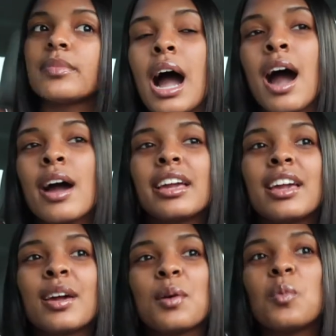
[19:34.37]
I
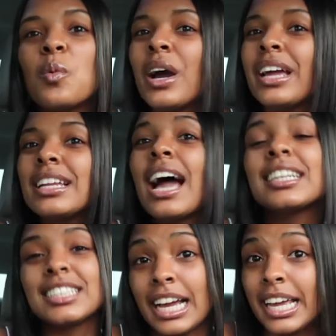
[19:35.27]
can't wait.
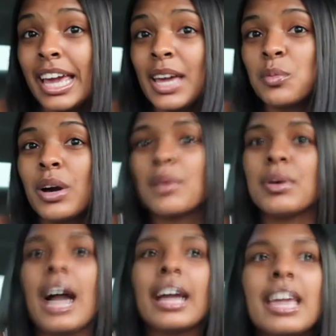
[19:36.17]
Actually, I can wait,
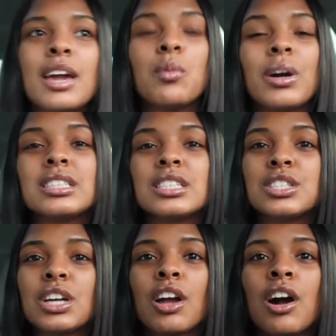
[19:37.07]
but I can't wait to
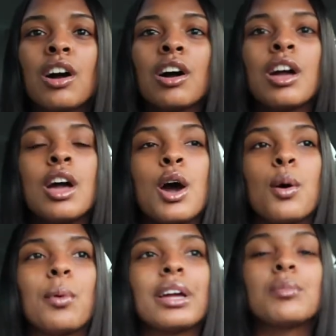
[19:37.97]
show y'all
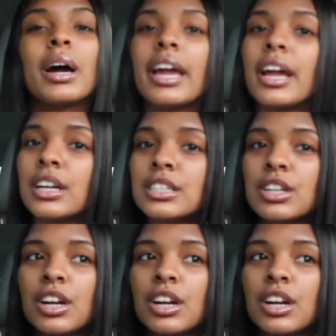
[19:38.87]
when my hair is